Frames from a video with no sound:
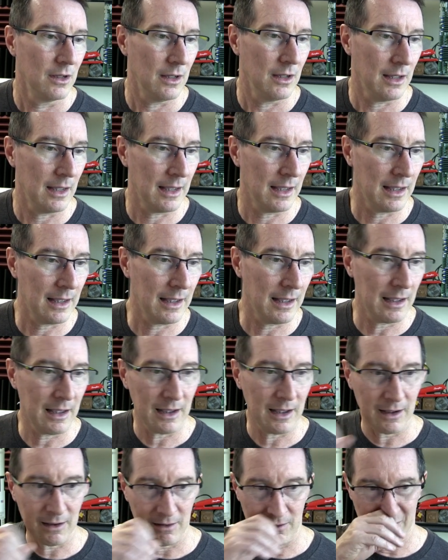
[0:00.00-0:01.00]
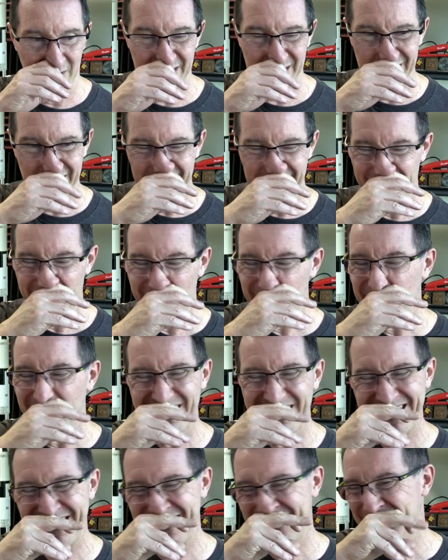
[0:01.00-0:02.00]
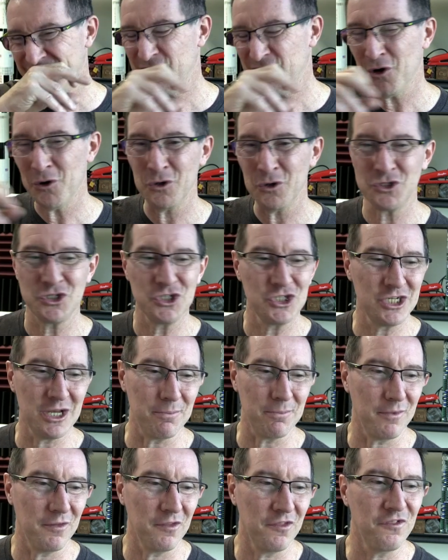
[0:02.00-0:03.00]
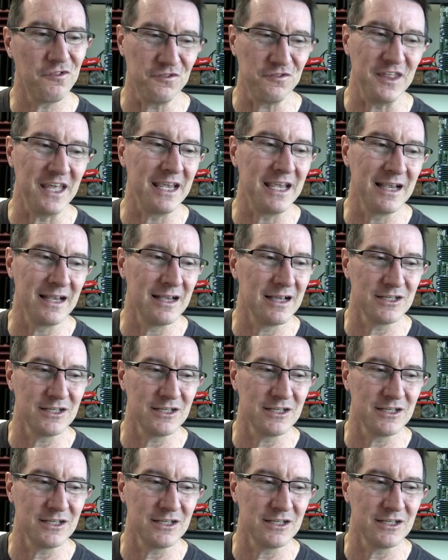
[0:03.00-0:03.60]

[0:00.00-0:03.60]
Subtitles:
I don't know about the internship thing.